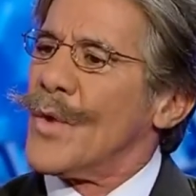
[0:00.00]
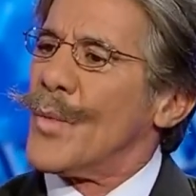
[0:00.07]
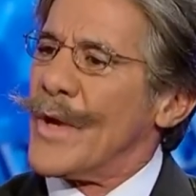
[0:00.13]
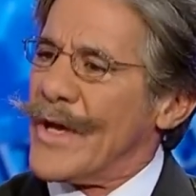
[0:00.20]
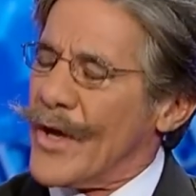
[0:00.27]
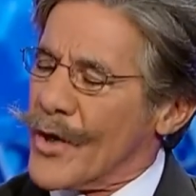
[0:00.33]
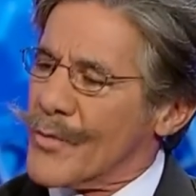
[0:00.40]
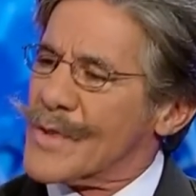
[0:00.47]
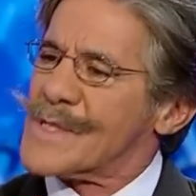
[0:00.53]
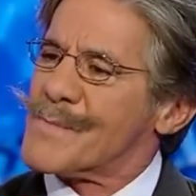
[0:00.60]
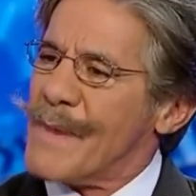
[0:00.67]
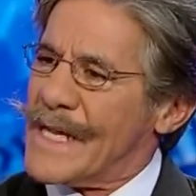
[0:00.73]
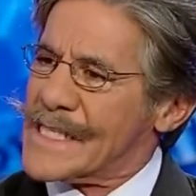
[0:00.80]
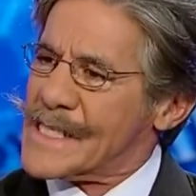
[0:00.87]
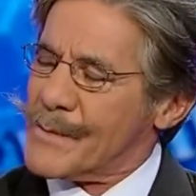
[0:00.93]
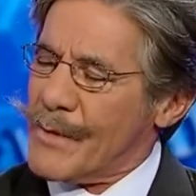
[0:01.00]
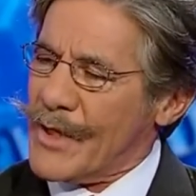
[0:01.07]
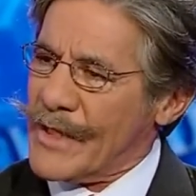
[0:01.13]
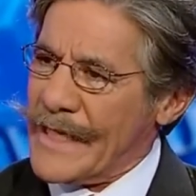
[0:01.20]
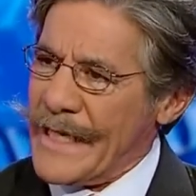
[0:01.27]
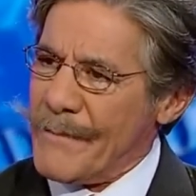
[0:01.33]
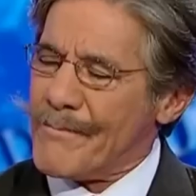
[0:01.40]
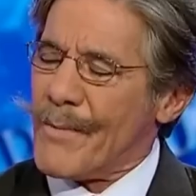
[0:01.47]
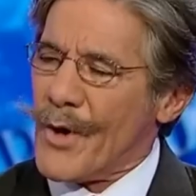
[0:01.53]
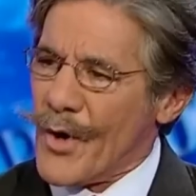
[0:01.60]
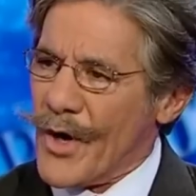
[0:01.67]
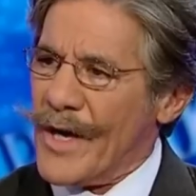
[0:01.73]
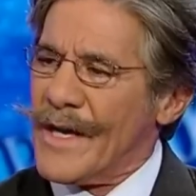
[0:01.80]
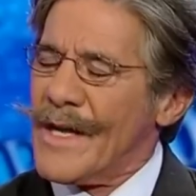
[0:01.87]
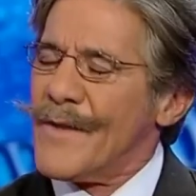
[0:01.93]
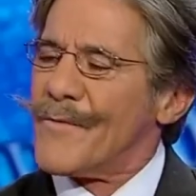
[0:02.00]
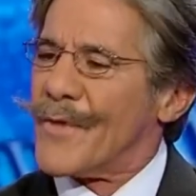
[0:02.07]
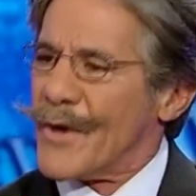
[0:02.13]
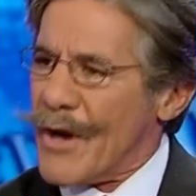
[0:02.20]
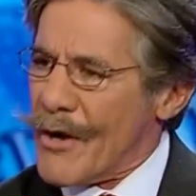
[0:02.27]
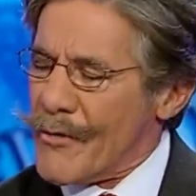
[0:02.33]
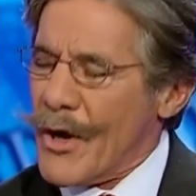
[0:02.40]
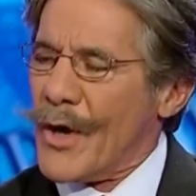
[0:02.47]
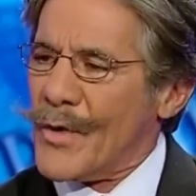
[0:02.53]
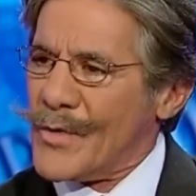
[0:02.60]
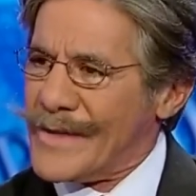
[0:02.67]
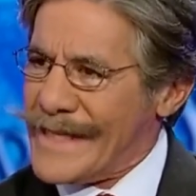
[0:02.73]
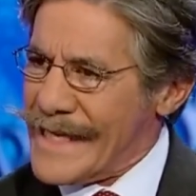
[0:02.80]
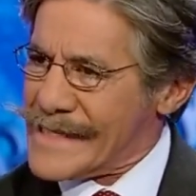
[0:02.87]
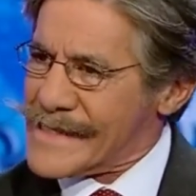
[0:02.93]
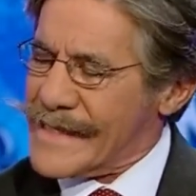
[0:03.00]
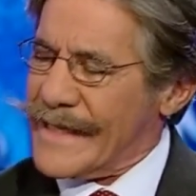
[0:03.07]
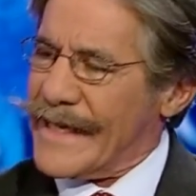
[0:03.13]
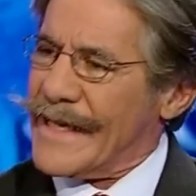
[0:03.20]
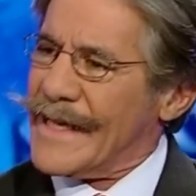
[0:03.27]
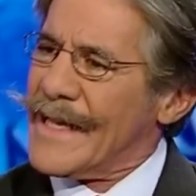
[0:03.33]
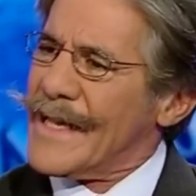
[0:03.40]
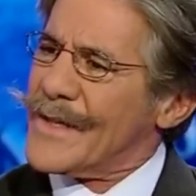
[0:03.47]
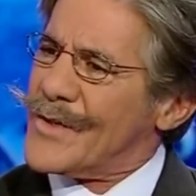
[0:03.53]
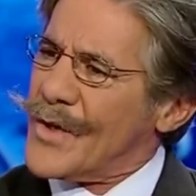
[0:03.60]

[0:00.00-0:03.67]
we are responsible in part for our own destiny.